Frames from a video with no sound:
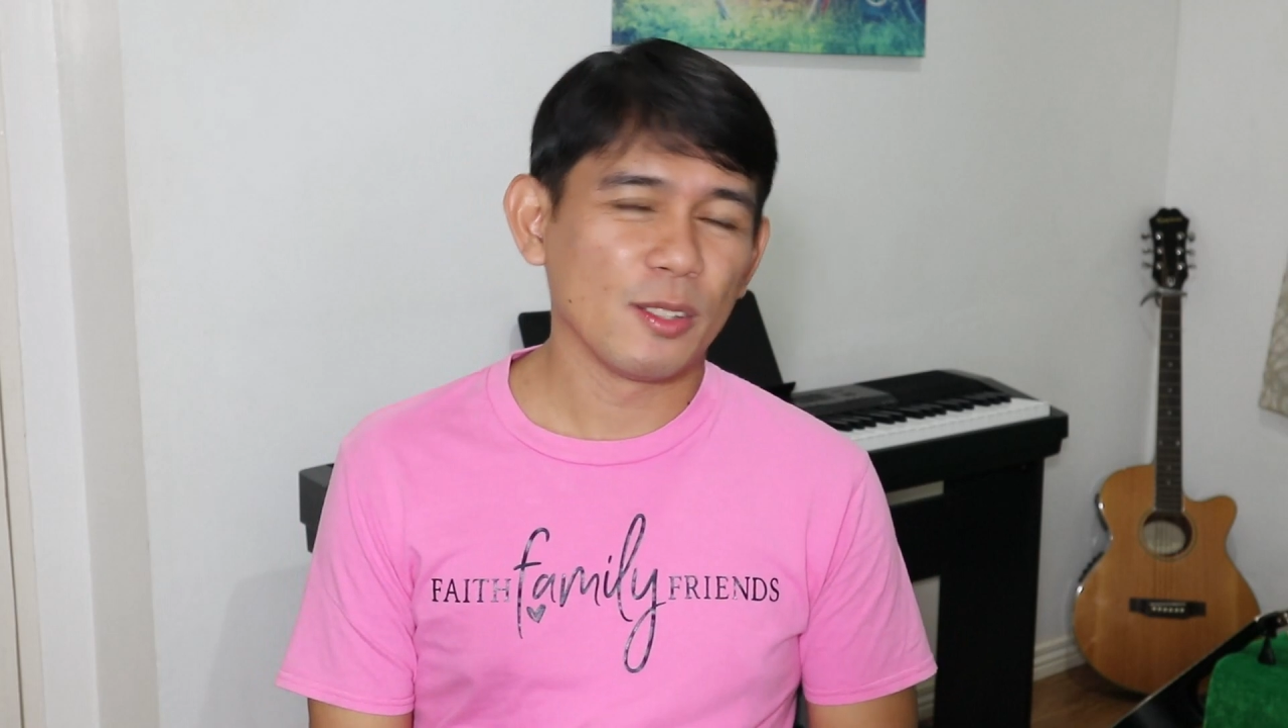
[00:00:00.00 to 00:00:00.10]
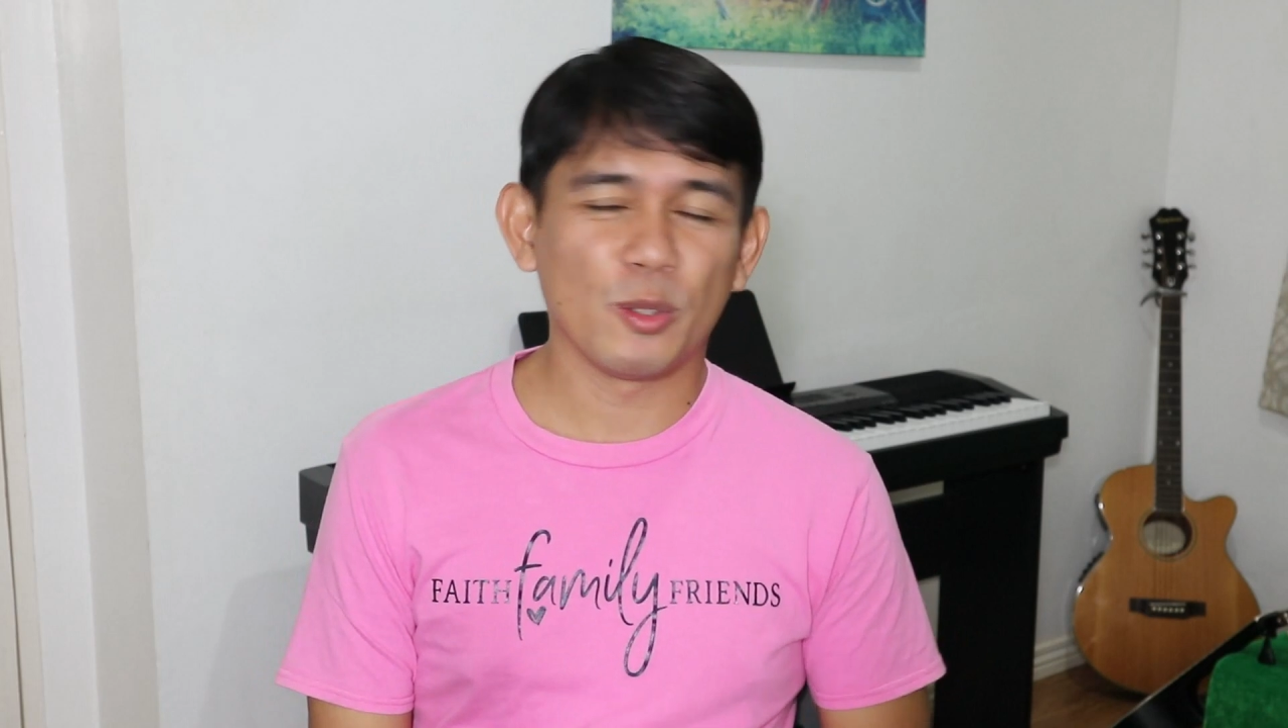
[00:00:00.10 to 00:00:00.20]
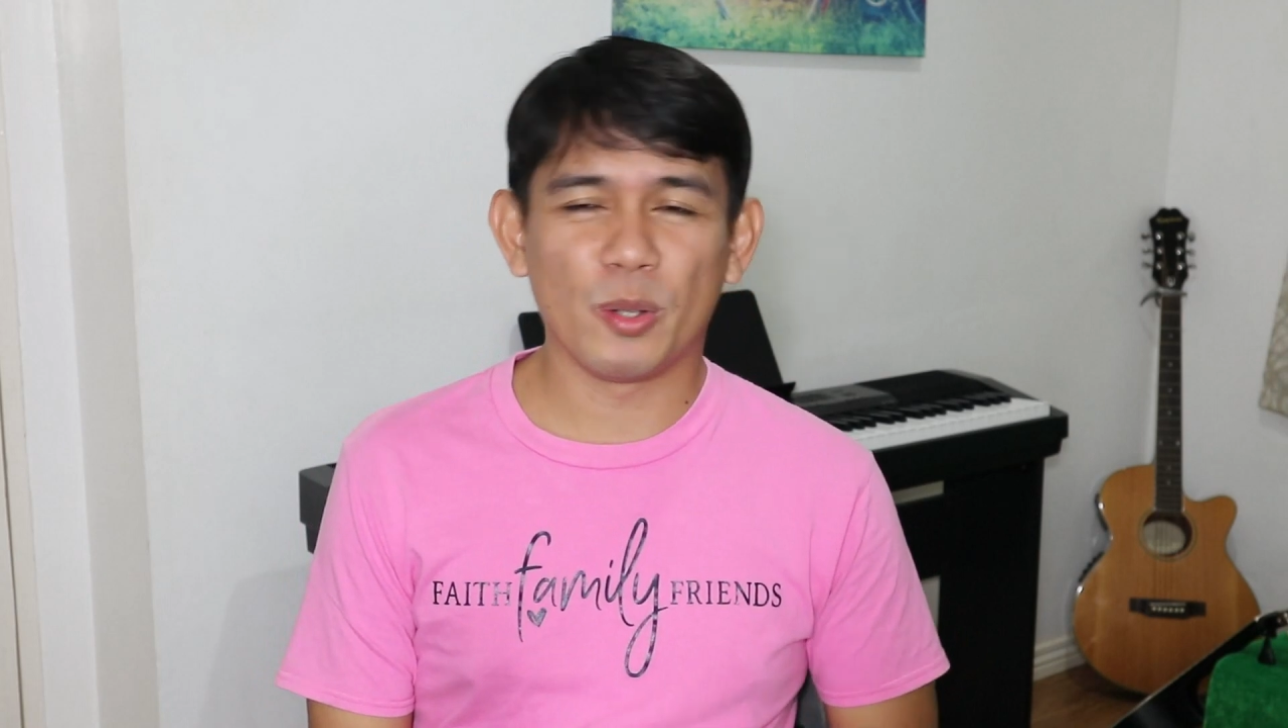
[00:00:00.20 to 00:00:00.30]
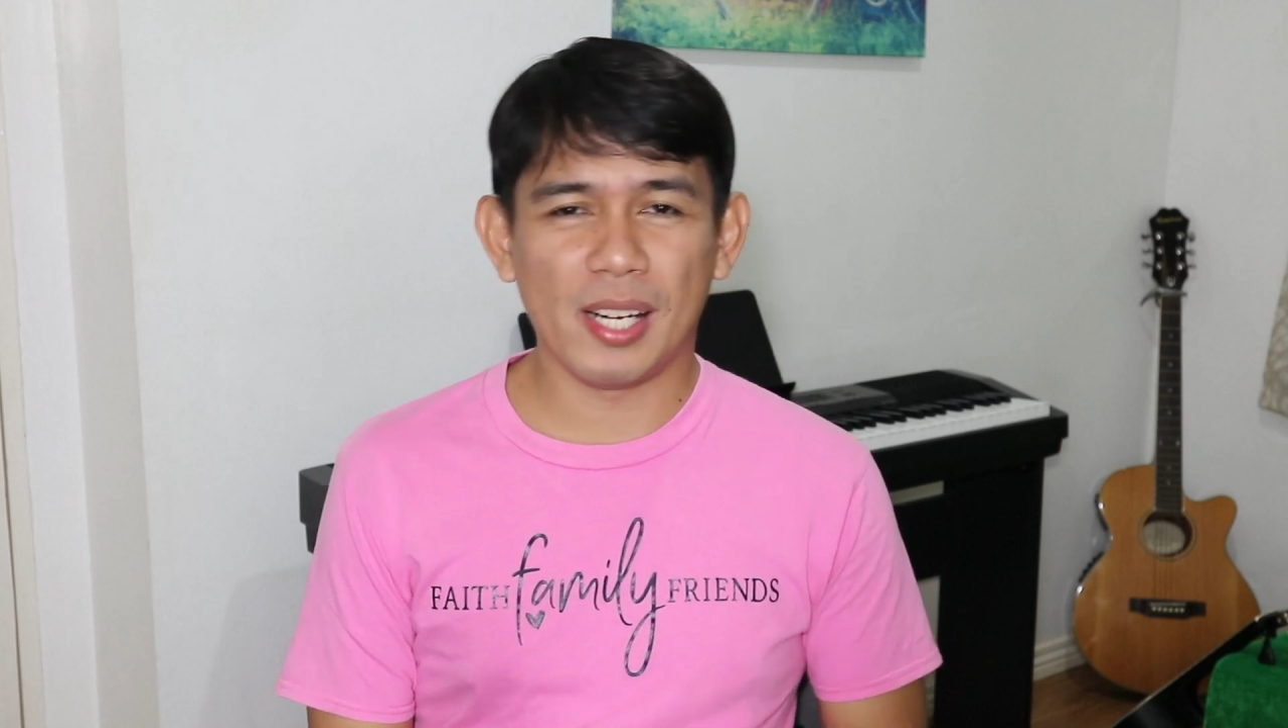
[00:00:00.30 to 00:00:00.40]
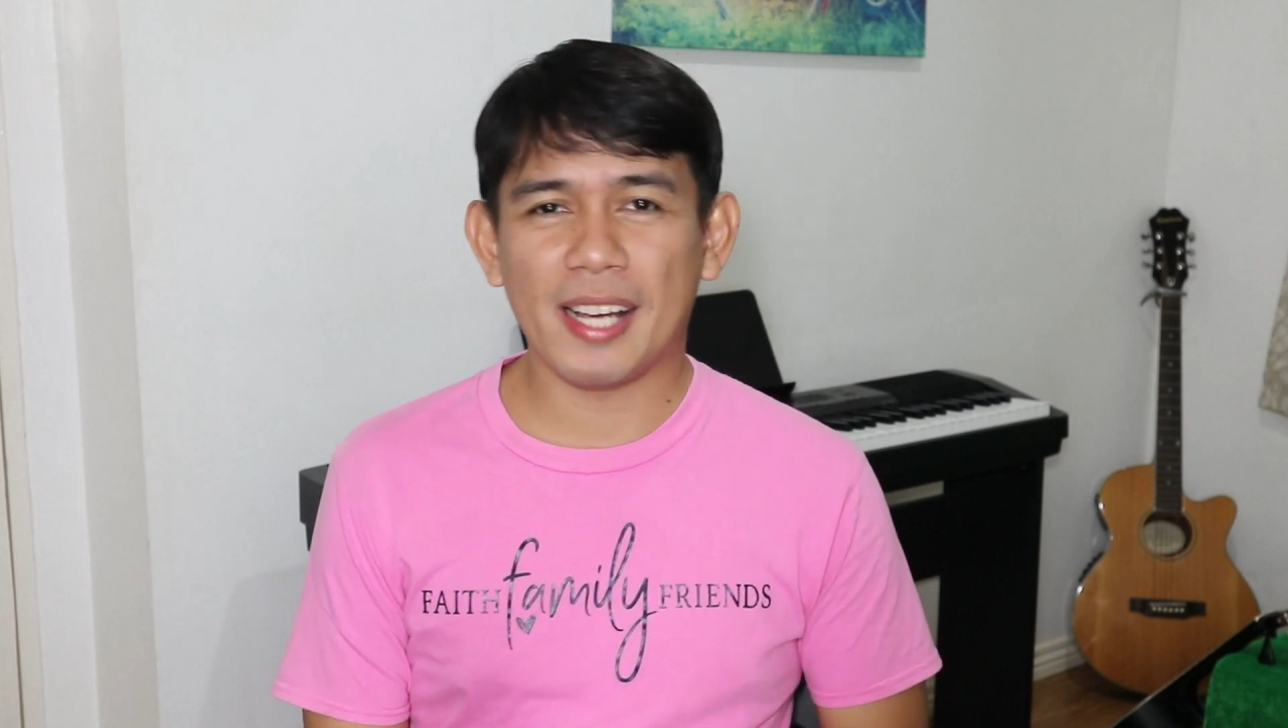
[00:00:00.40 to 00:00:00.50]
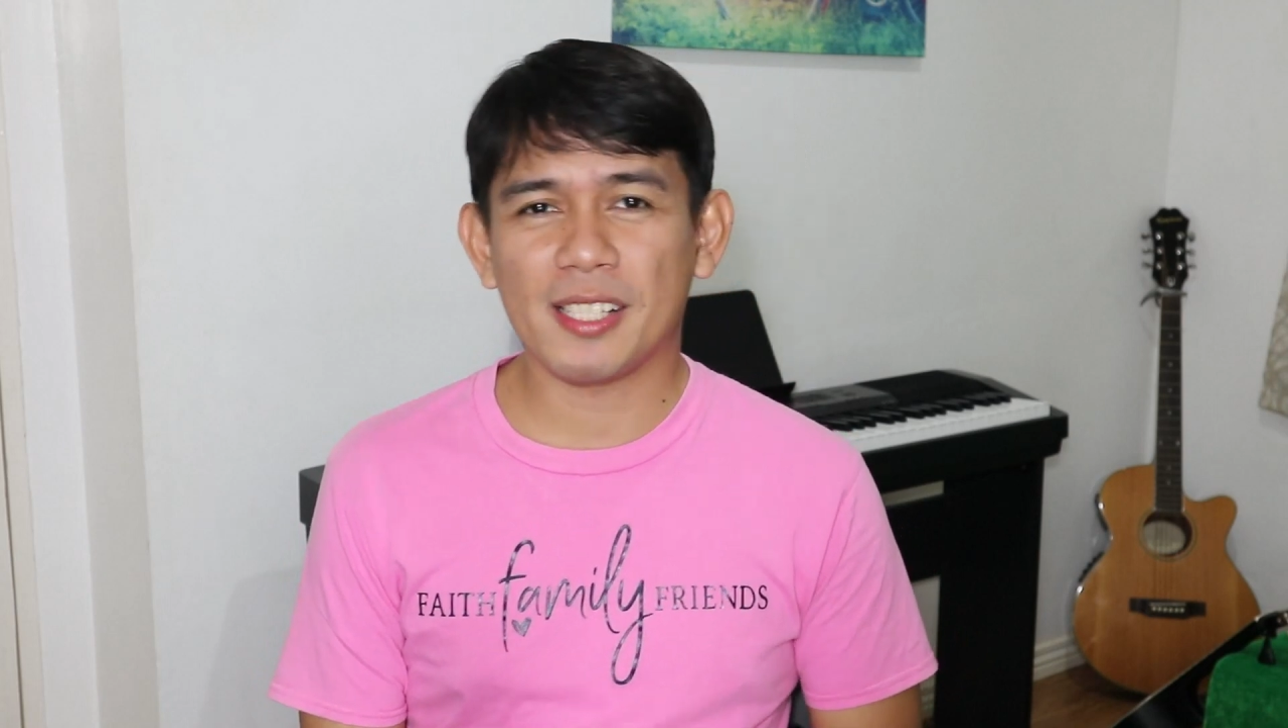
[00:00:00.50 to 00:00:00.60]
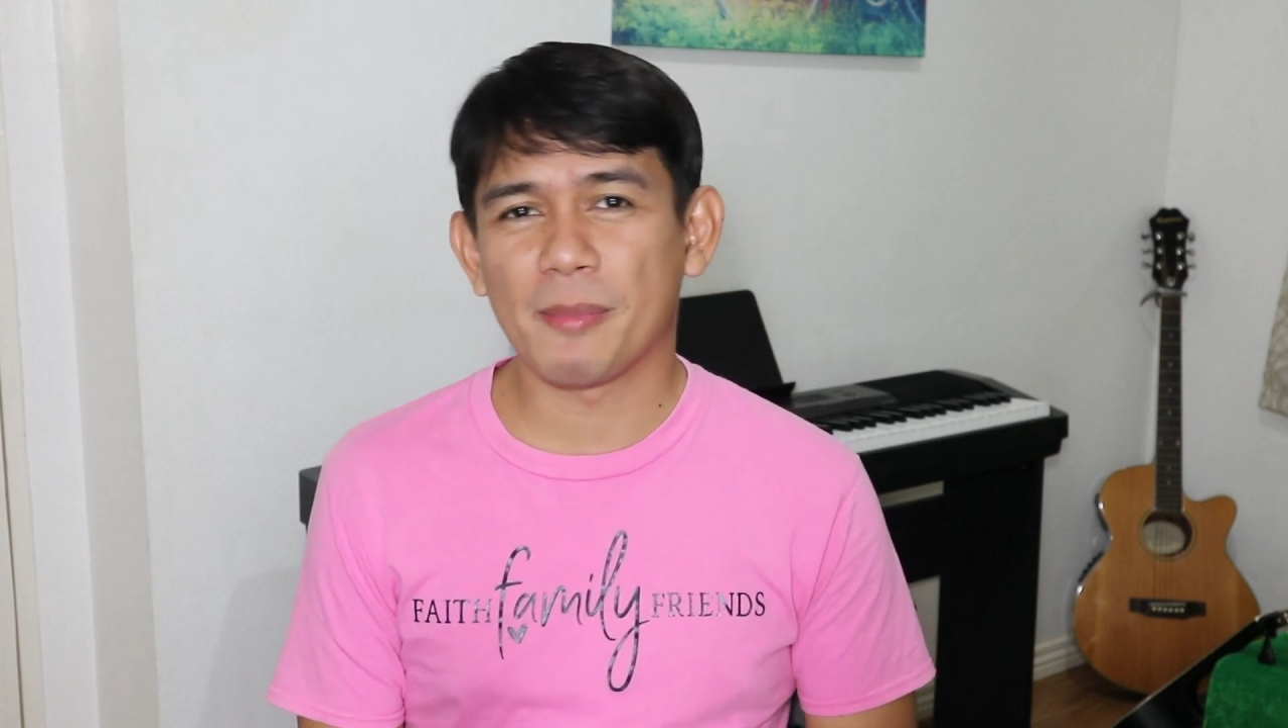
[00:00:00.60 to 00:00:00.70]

to relax